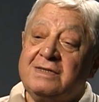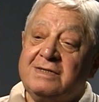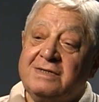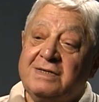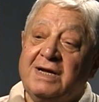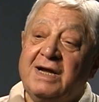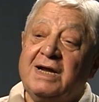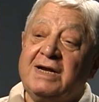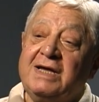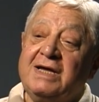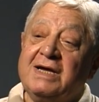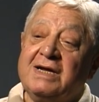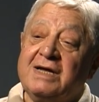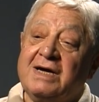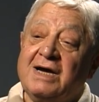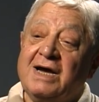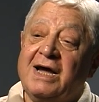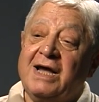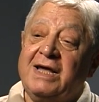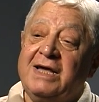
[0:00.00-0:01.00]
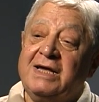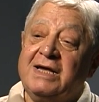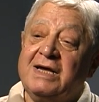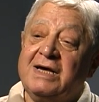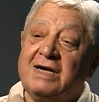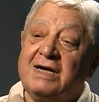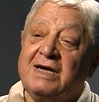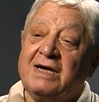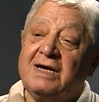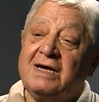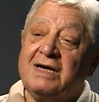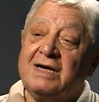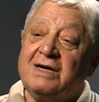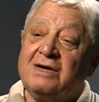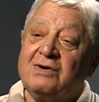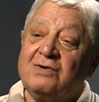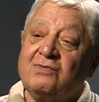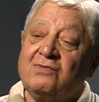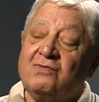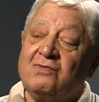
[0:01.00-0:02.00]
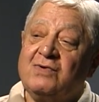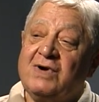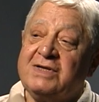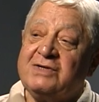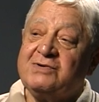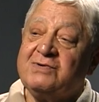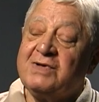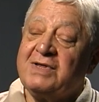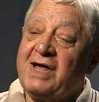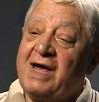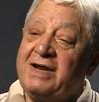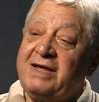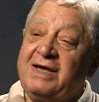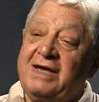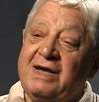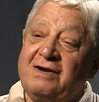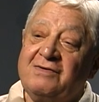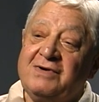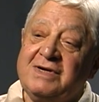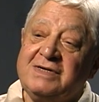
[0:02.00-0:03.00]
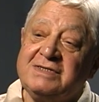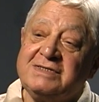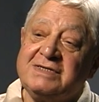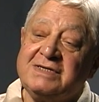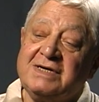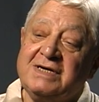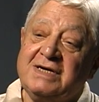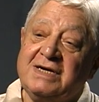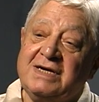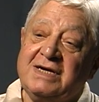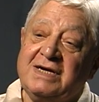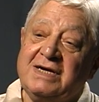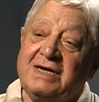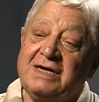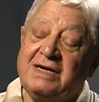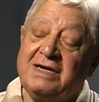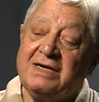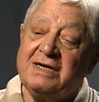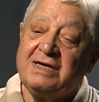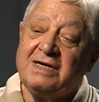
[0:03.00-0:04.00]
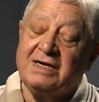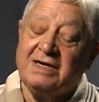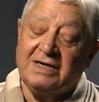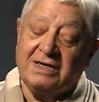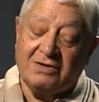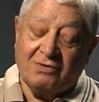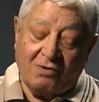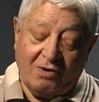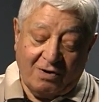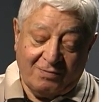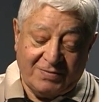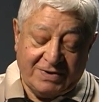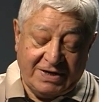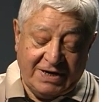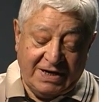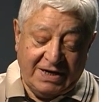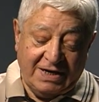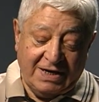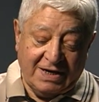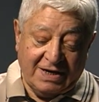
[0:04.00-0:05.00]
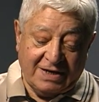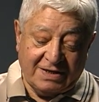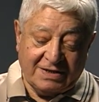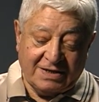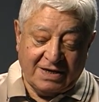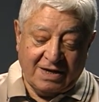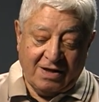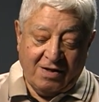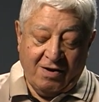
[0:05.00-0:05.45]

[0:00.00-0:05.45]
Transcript: Danny and I went to a lot of hearings in Albany, and